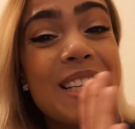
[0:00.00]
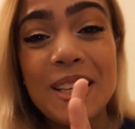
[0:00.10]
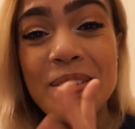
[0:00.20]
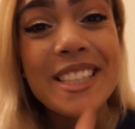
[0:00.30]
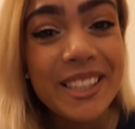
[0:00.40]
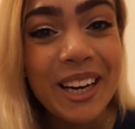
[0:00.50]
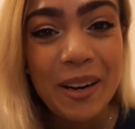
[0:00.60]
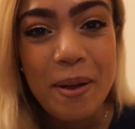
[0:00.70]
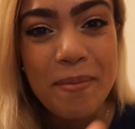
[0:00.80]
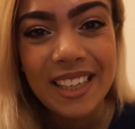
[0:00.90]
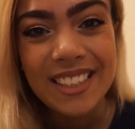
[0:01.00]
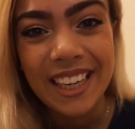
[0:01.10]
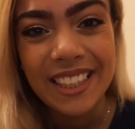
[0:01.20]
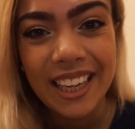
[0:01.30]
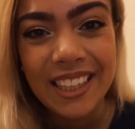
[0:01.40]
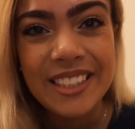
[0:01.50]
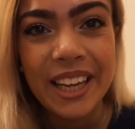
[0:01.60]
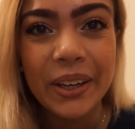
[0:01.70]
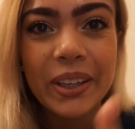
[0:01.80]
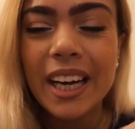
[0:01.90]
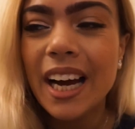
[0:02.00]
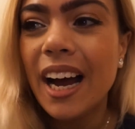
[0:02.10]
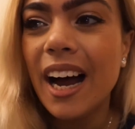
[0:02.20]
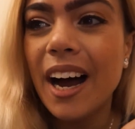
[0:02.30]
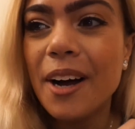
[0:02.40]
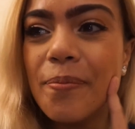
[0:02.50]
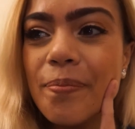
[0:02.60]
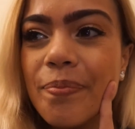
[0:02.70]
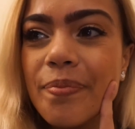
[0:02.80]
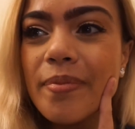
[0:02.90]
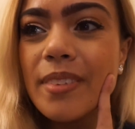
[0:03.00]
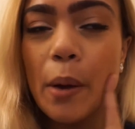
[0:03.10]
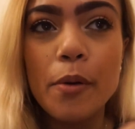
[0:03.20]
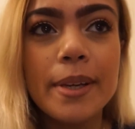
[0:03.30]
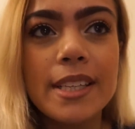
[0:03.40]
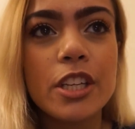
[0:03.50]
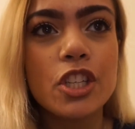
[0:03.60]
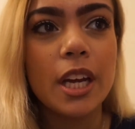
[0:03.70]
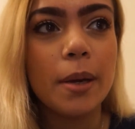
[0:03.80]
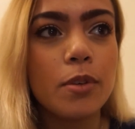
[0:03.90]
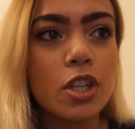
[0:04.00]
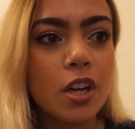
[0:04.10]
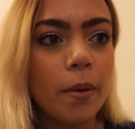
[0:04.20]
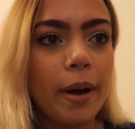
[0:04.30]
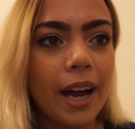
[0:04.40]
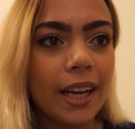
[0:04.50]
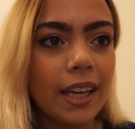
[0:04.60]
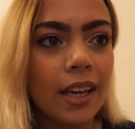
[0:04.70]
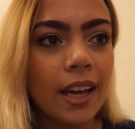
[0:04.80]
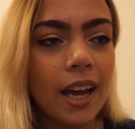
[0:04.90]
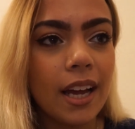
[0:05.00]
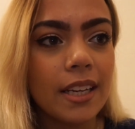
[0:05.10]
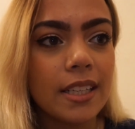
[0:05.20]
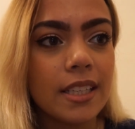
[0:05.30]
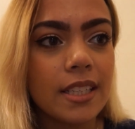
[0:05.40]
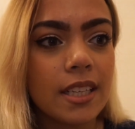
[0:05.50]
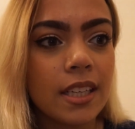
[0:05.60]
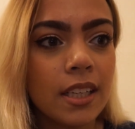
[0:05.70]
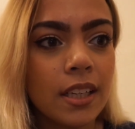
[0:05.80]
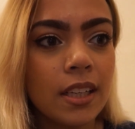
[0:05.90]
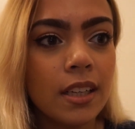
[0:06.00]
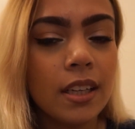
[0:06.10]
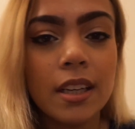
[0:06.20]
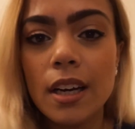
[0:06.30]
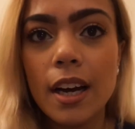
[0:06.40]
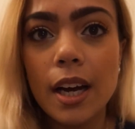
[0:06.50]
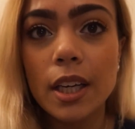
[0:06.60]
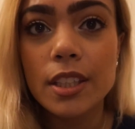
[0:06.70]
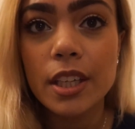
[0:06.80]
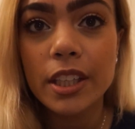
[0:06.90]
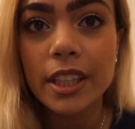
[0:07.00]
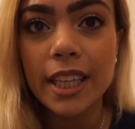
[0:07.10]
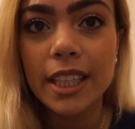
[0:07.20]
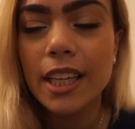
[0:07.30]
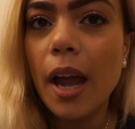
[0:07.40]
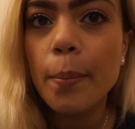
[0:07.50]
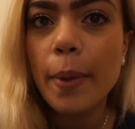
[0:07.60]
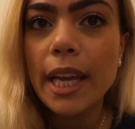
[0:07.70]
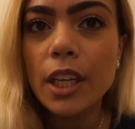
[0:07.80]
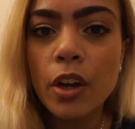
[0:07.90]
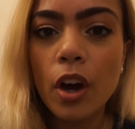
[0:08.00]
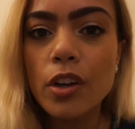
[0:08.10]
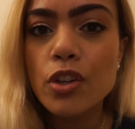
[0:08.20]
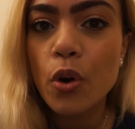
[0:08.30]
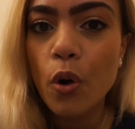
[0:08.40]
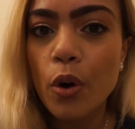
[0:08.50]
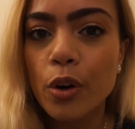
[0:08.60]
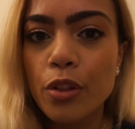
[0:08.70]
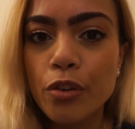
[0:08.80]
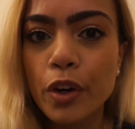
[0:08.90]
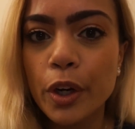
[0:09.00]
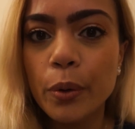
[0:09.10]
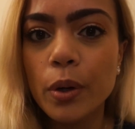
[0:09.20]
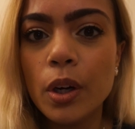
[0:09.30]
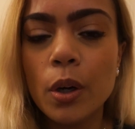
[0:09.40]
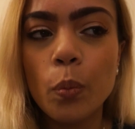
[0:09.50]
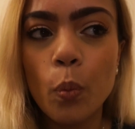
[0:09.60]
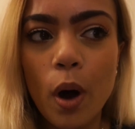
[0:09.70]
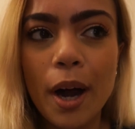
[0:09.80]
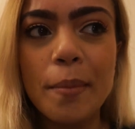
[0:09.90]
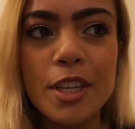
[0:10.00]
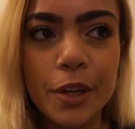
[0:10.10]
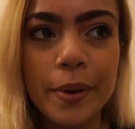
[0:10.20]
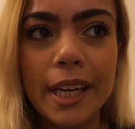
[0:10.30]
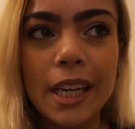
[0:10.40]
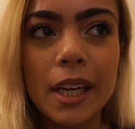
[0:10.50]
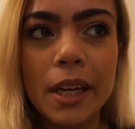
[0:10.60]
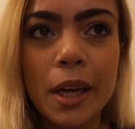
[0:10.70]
So I'm still gonna make my lasagna. So yeah, we've been to the gym, just got back, and I'm gonna start cooking. I may not talk through what I'm doing,